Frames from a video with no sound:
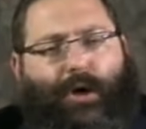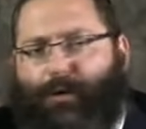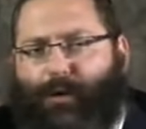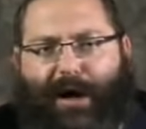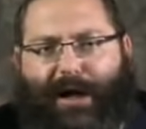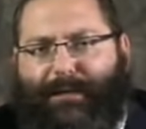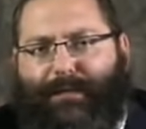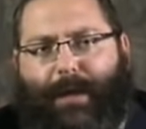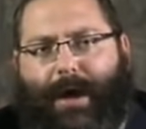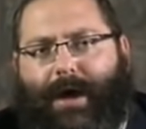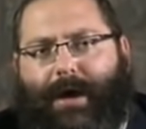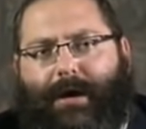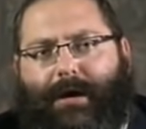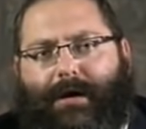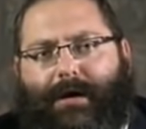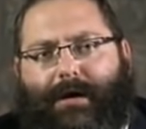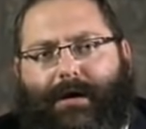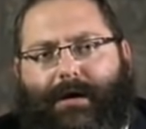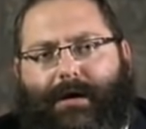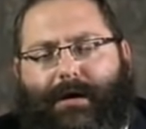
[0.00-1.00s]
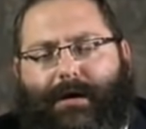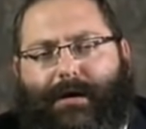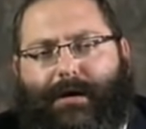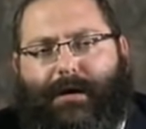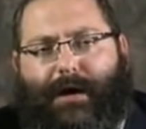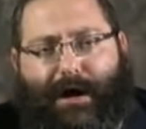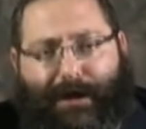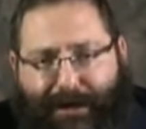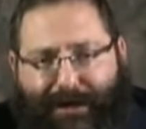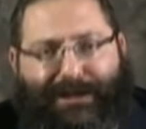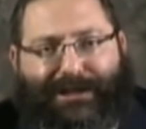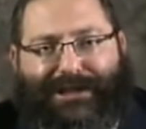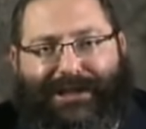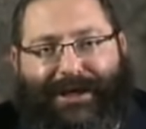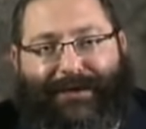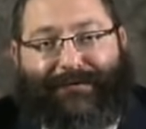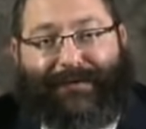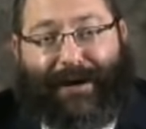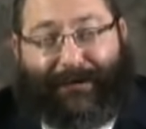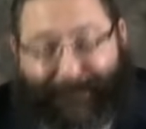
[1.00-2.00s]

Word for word: a great man. Yeshiva.